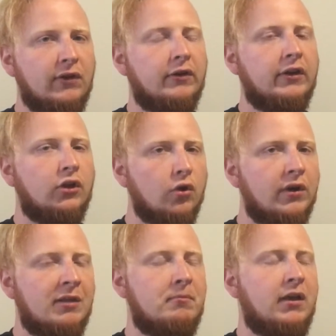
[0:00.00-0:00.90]
very
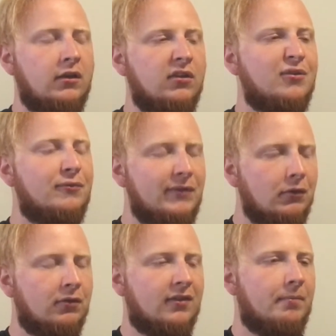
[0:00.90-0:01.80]
good at making you
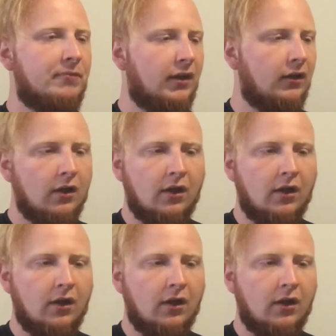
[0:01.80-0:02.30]
feel something.